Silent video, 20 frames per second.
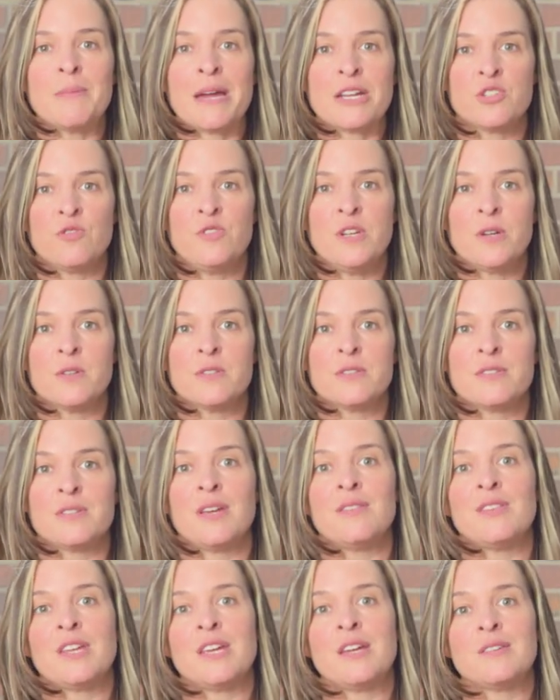match fields
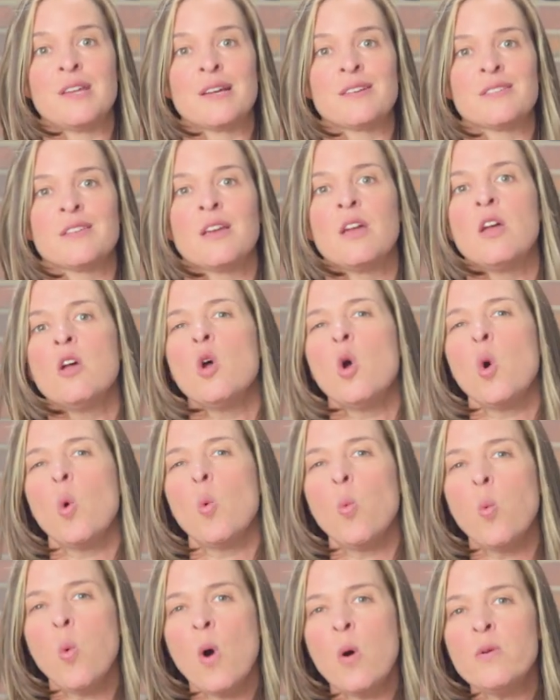in the index
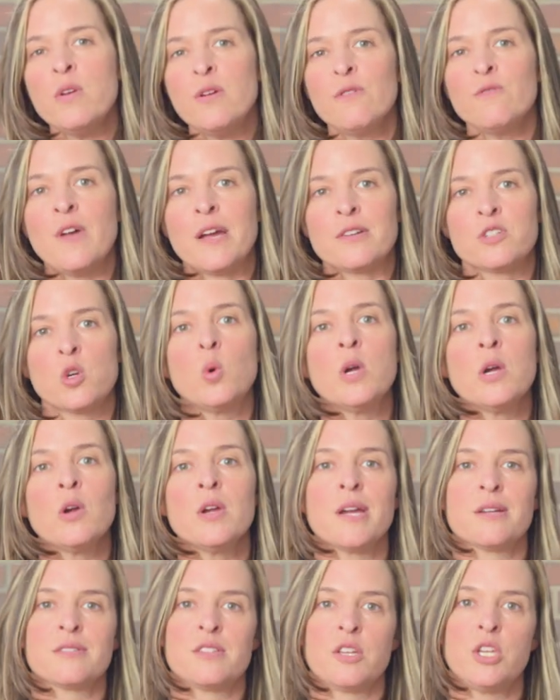won't affect
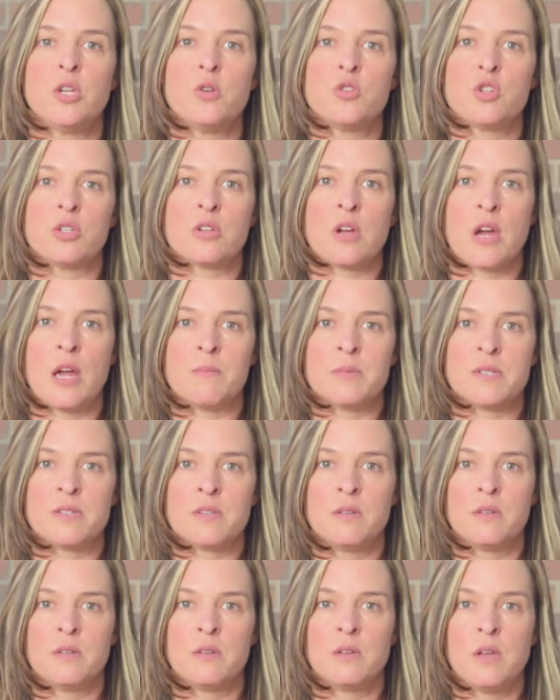query execution times,
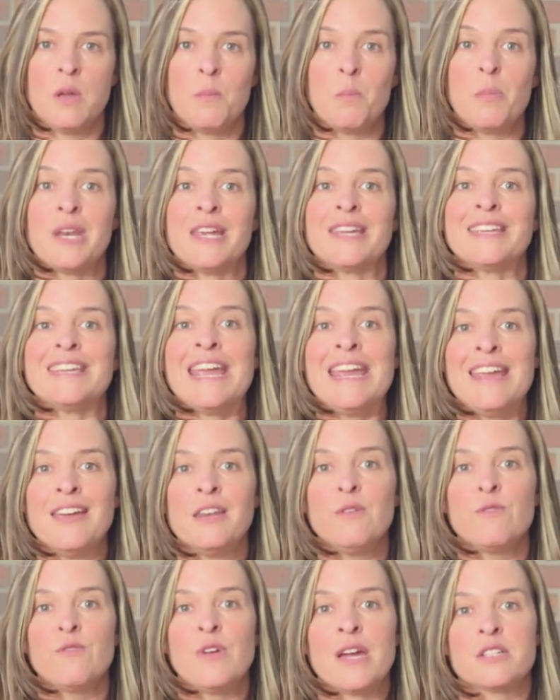but it can
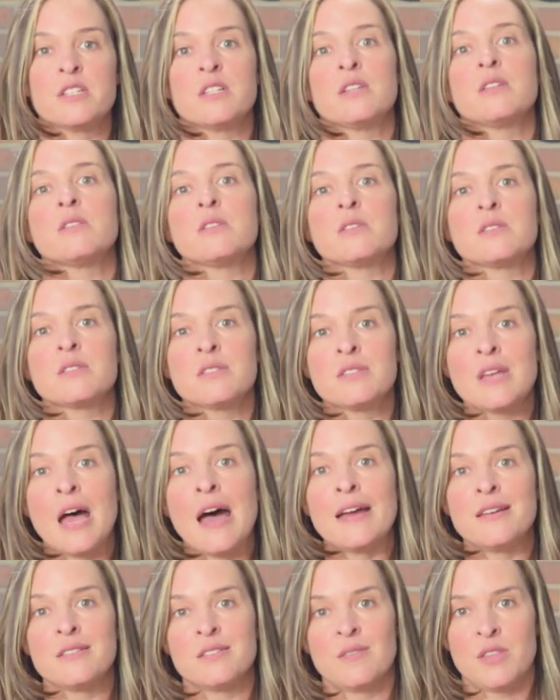affect the
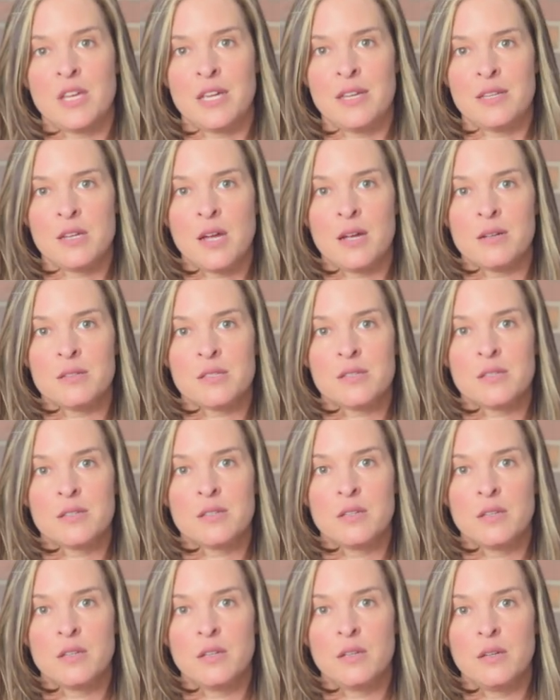size of the index.
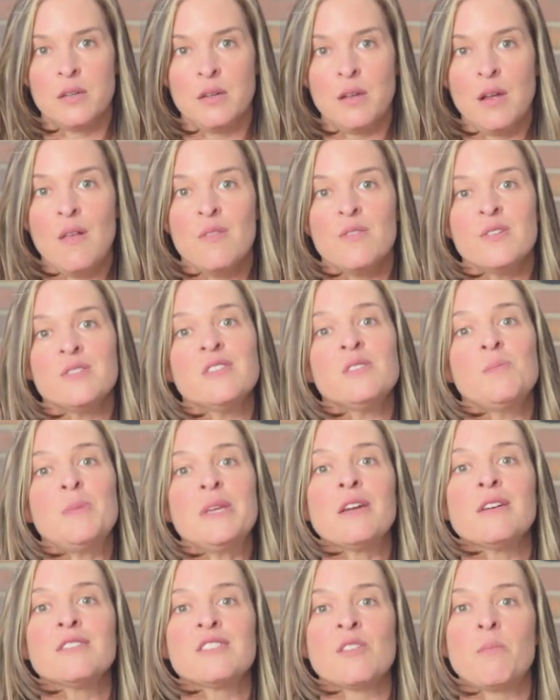This is
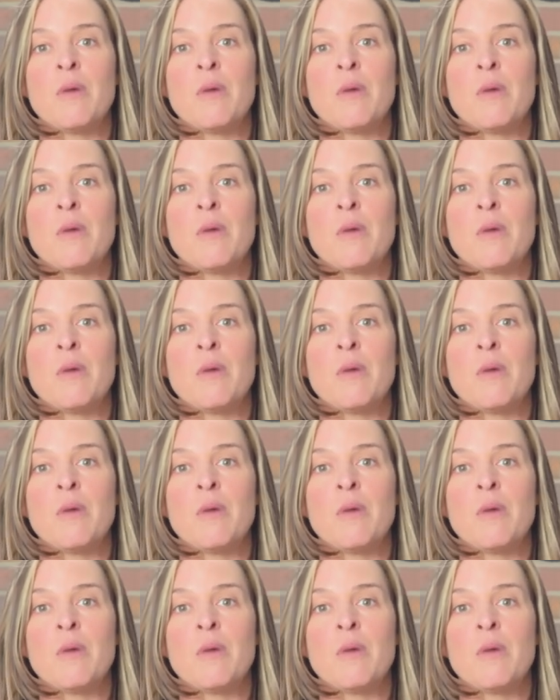because of